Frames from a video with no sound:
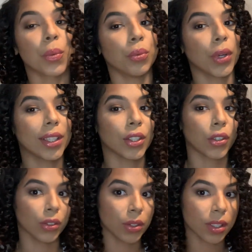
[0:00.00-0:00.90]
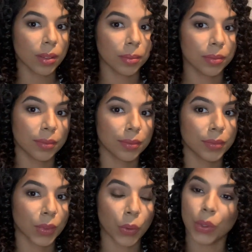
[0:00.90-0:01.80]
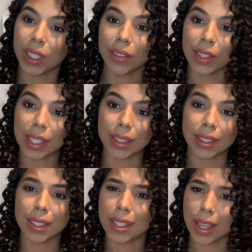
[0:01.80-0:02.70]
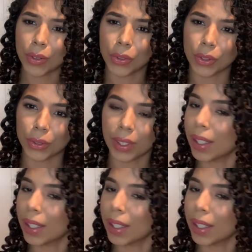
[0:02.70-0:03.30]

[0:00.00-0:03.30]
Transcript: break the curls up or leave it like this. I don't know.